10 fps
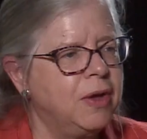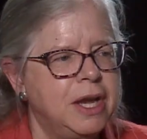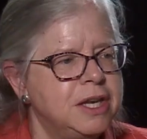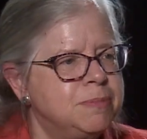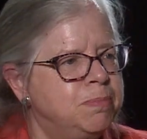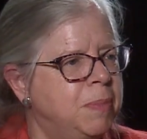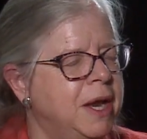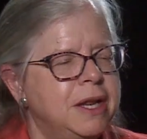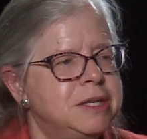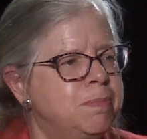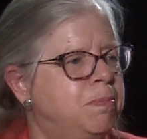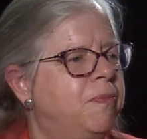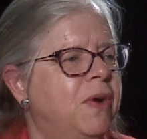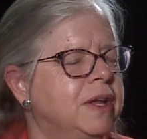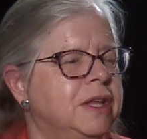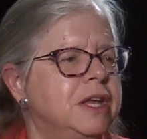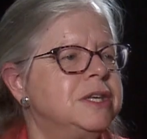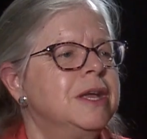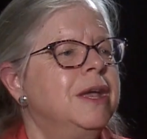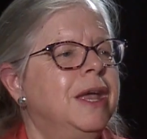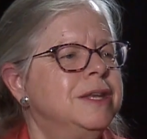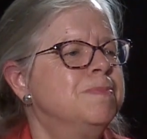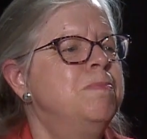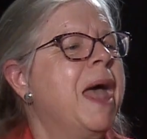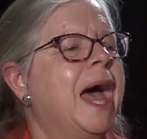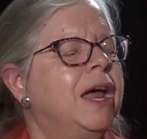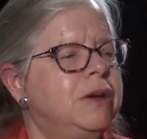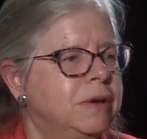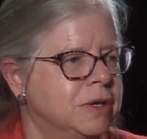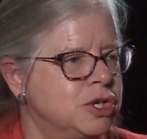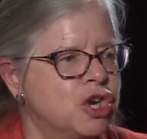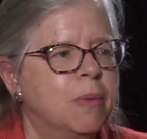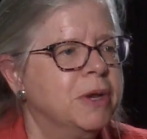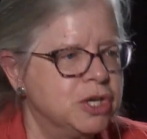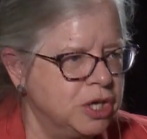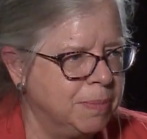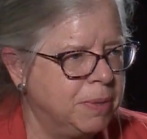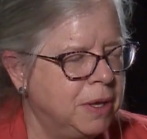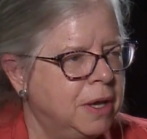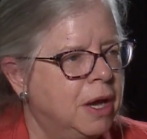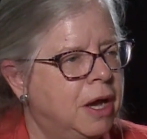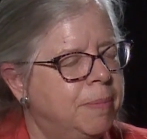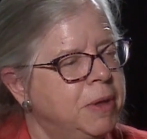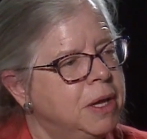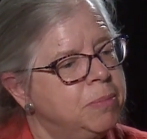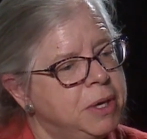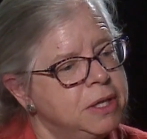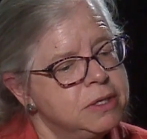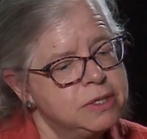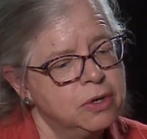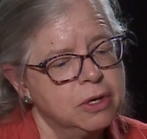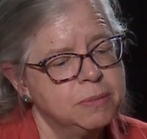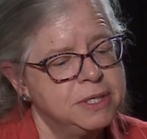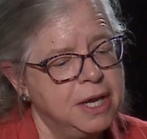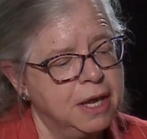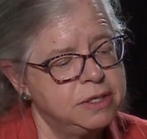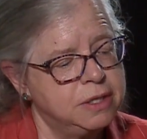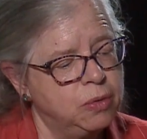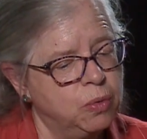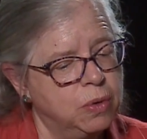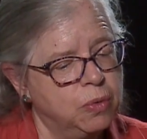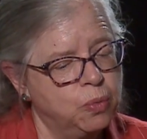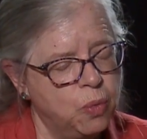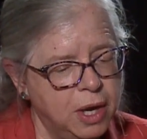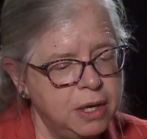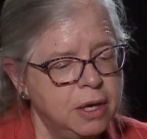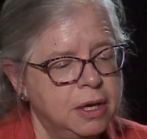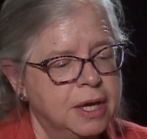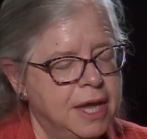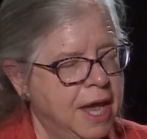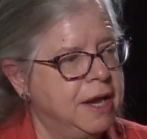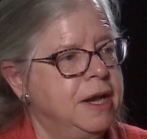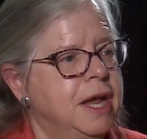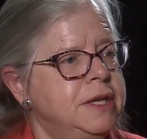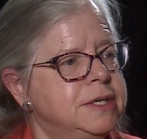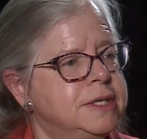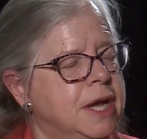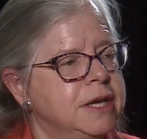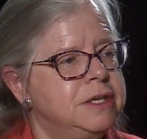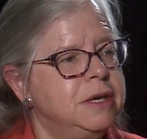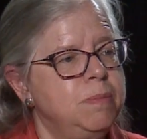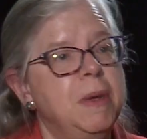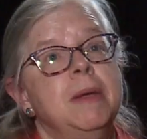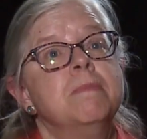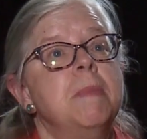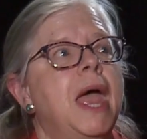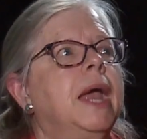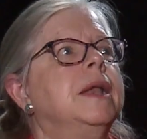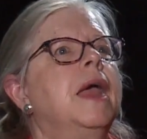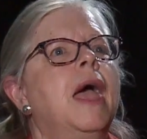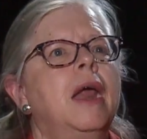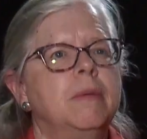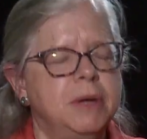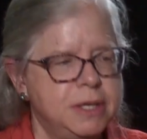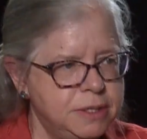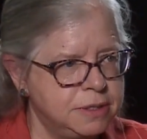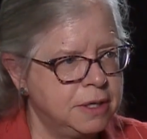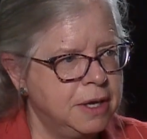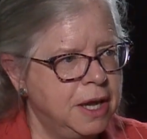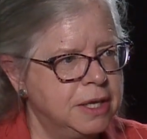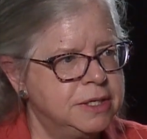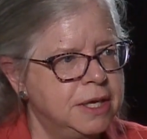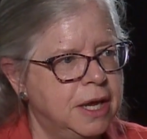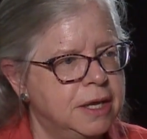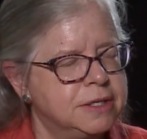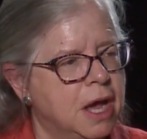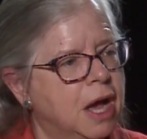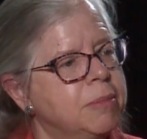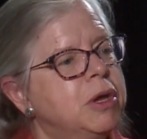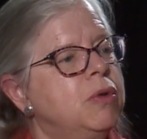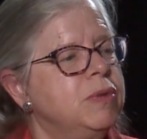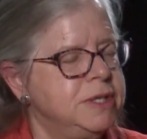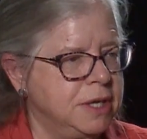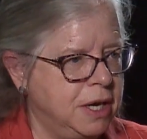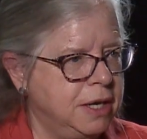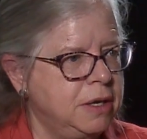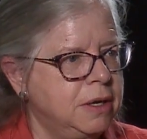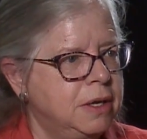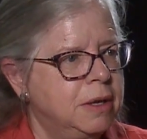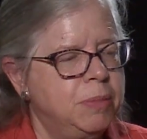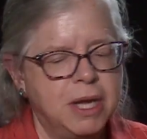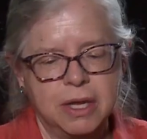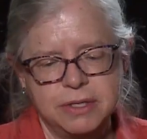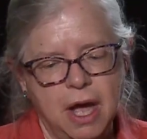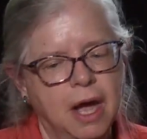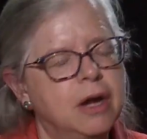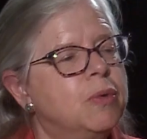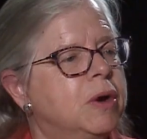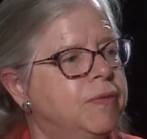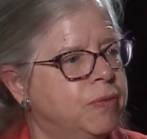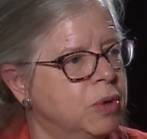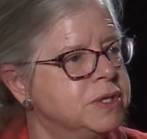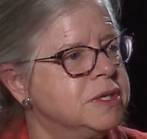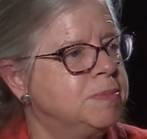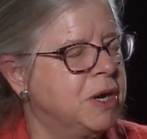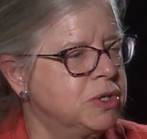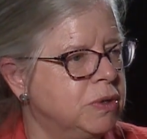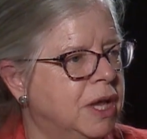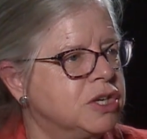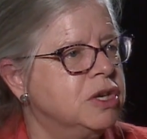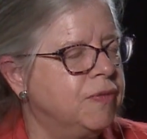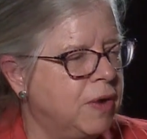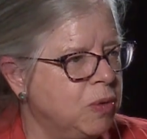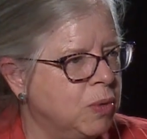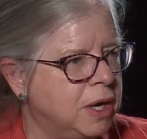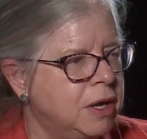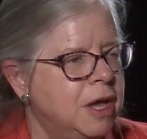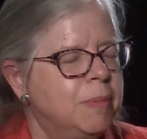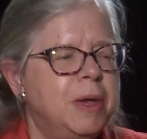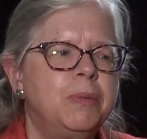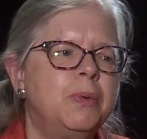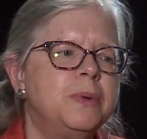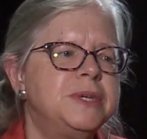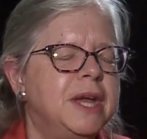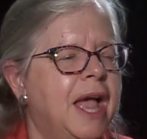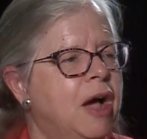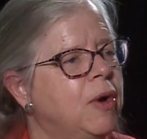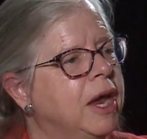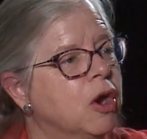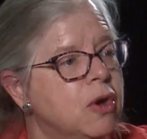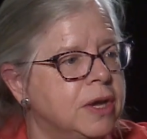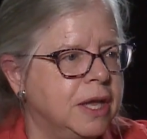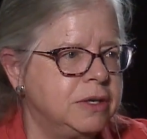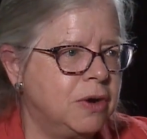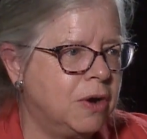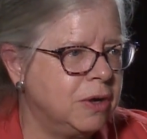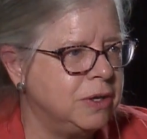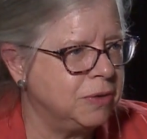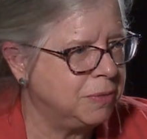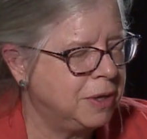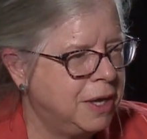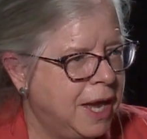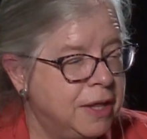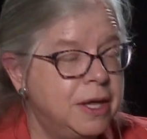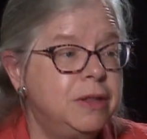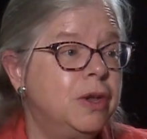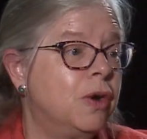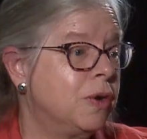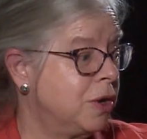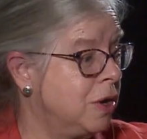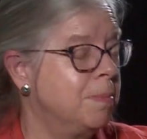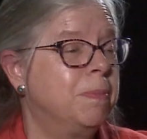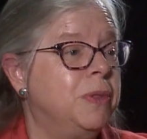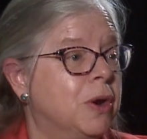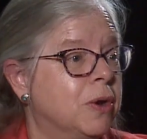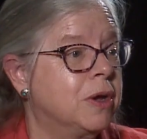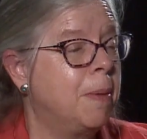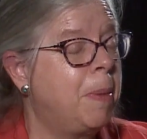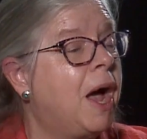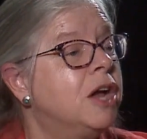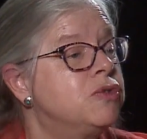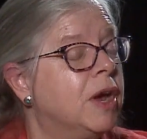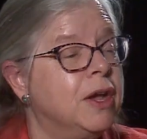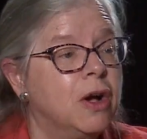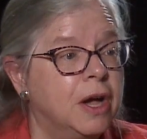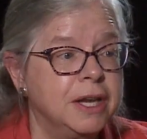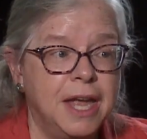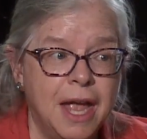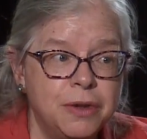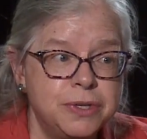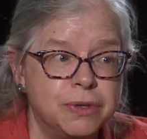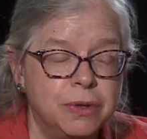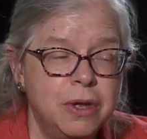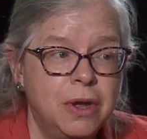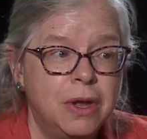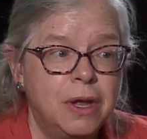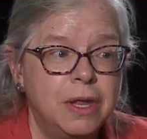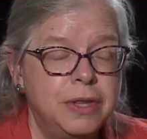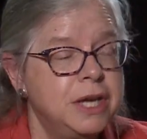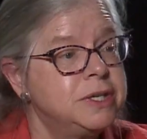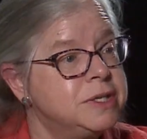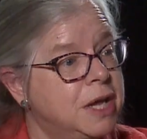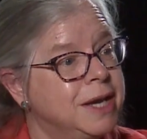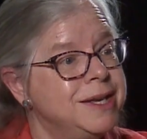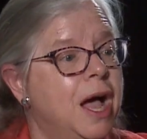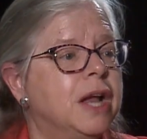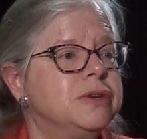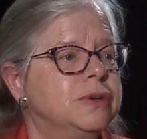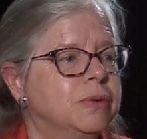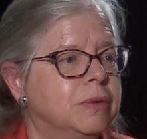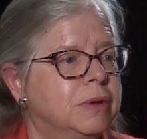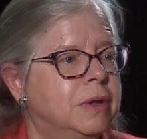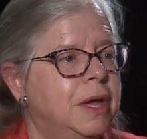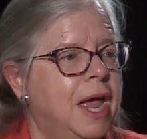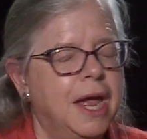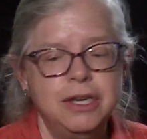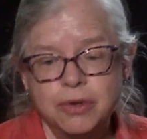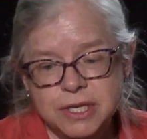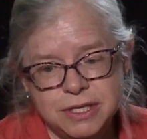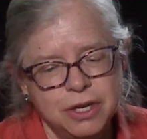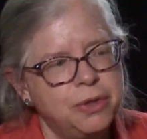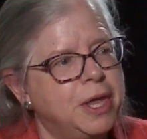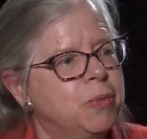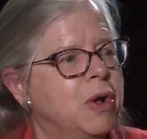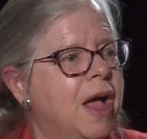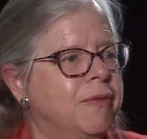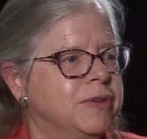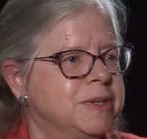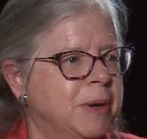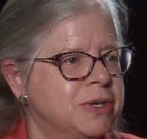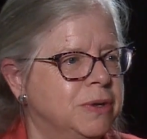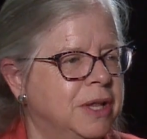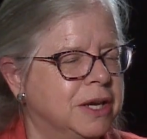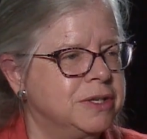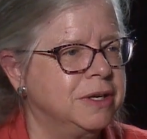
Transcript: and it's frankly it's bad showmanship. But in the circumstance that one candidate decides to be magnanimous and says, "I'm going to resign because I don't want to force a special election if I win," people will say, "How arrogant are you?" And then their compadre on council, they decide not to, and you still then will have a special election.